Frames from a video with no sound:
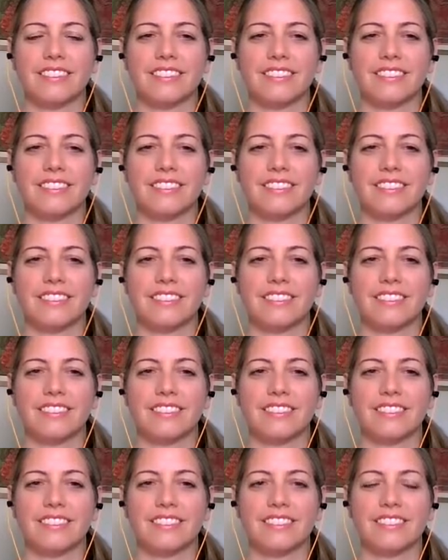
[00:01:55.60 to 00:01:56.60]

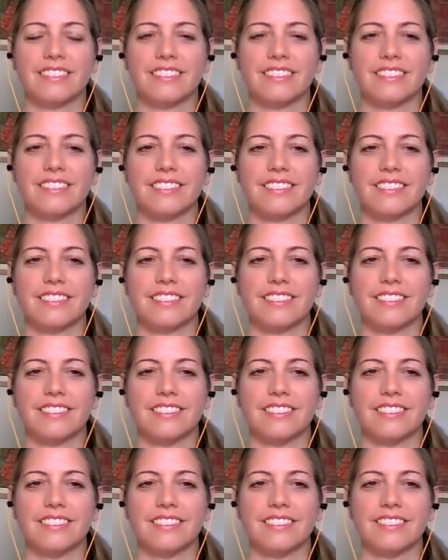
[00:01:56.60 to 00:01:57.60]

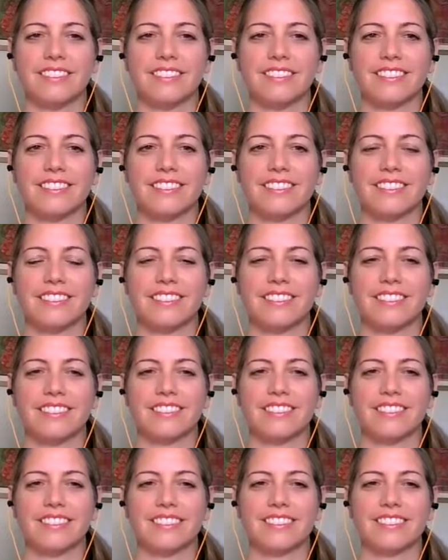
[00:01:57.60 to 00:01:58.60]

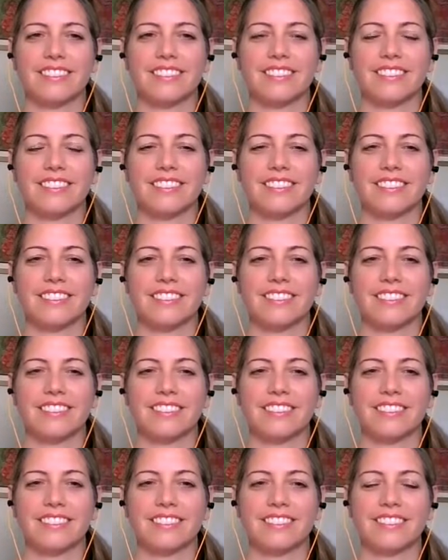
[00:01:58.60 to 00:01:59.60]

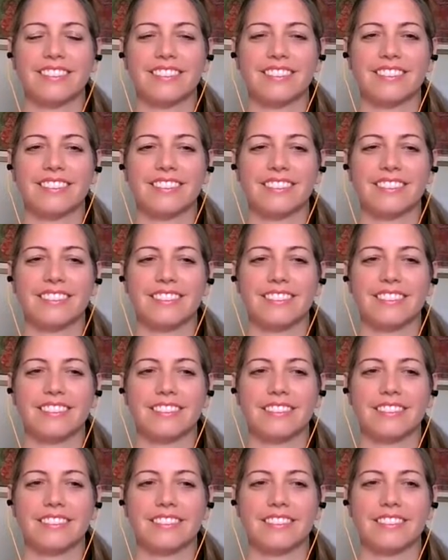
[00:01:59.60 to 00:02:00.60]

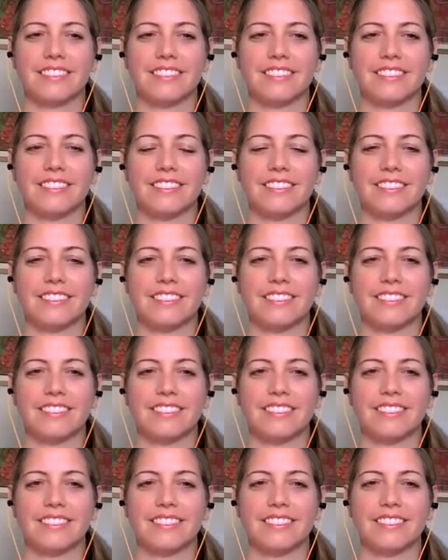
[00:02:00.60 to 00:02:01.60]

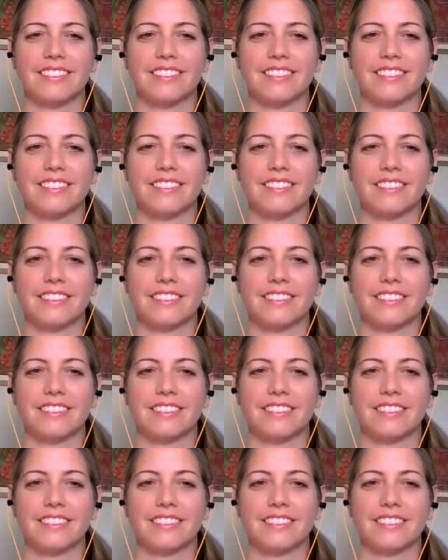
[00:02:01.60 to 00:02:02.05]
(not speaking)